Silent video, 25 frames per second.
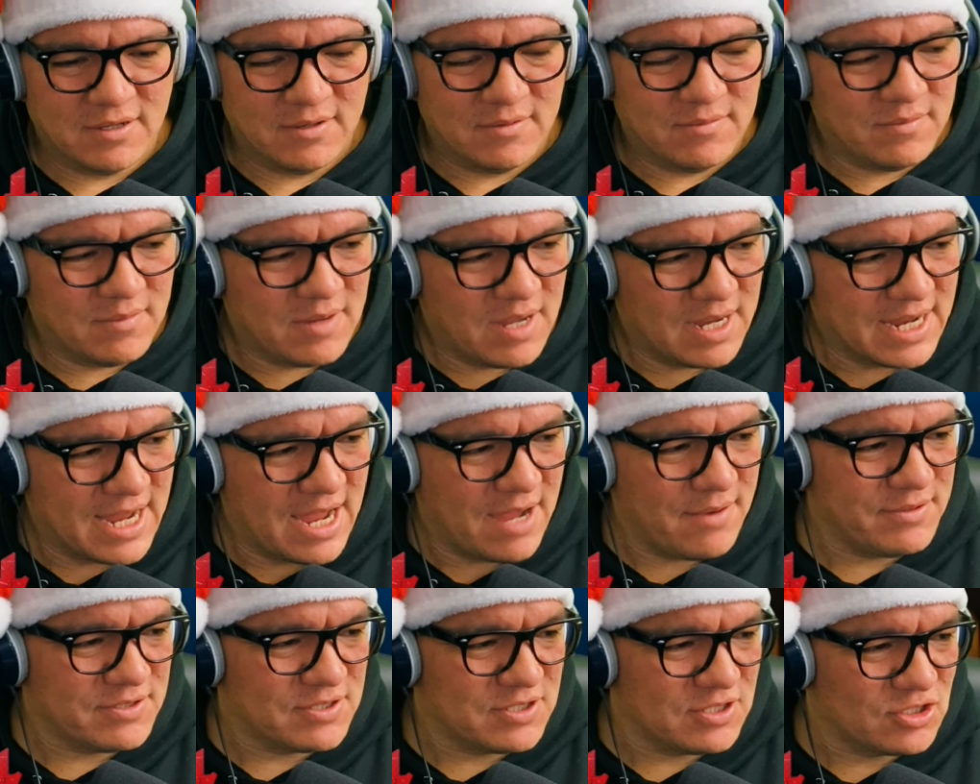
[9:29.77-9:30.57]
My guy
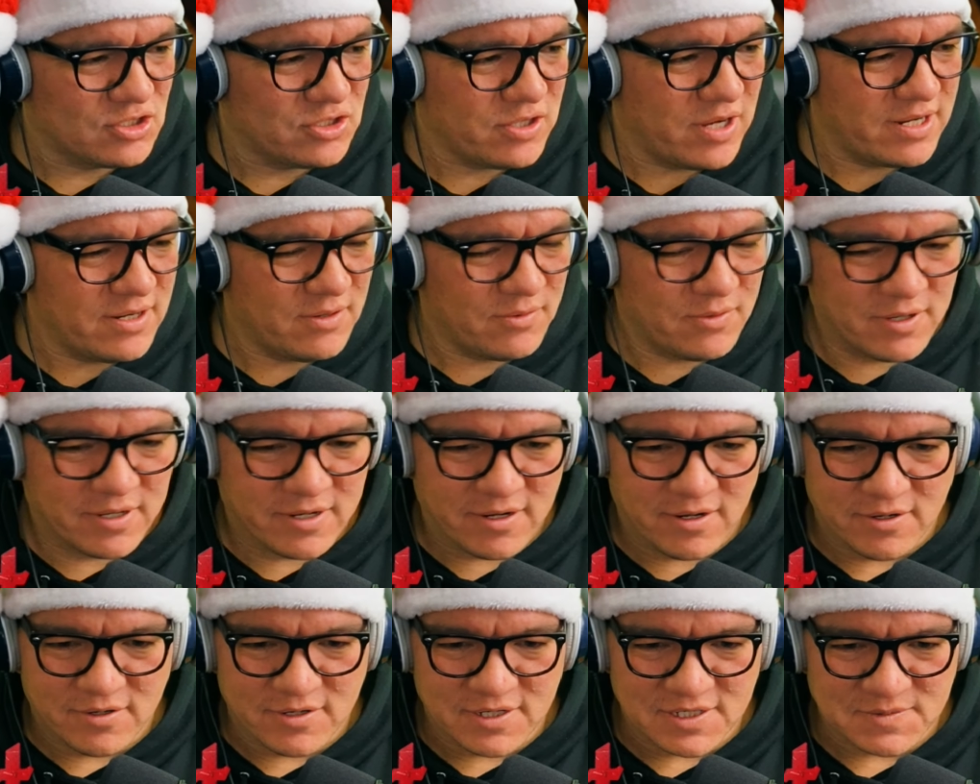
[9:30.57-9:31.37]
was just trying to work
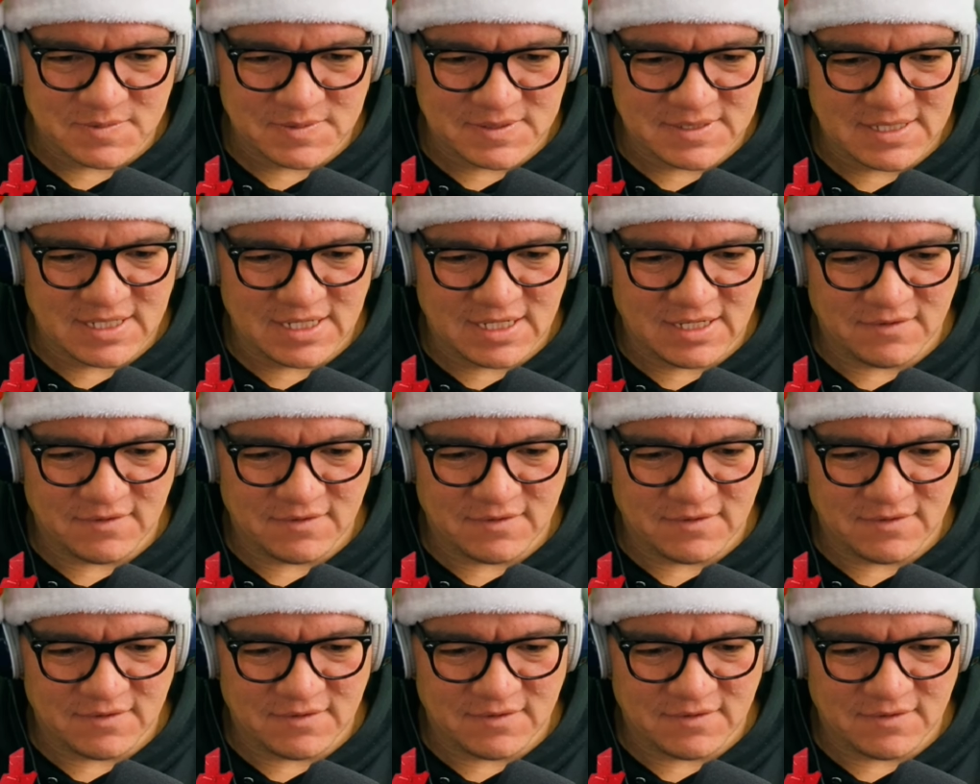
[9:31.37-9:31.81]
on Christmas Eve.